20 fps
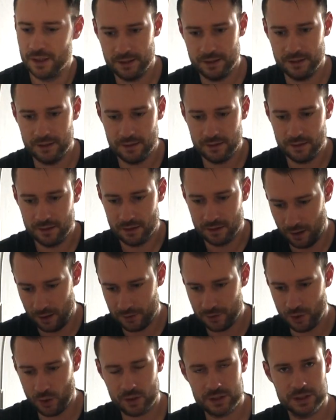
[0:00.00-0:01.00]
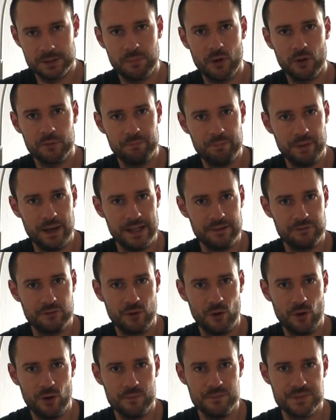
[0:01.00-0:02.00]
He talks about
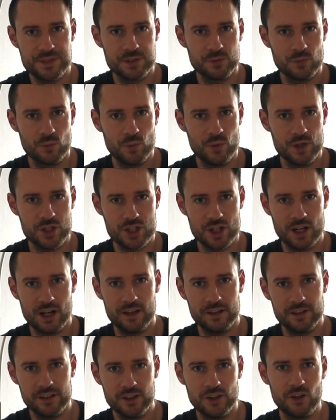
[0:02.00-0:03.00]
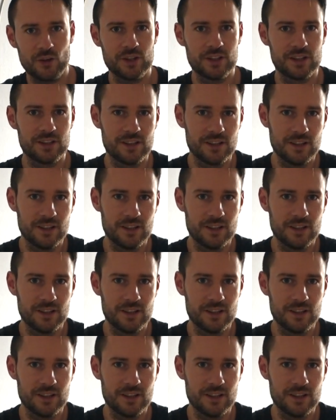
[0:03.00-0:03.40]
platforms which are not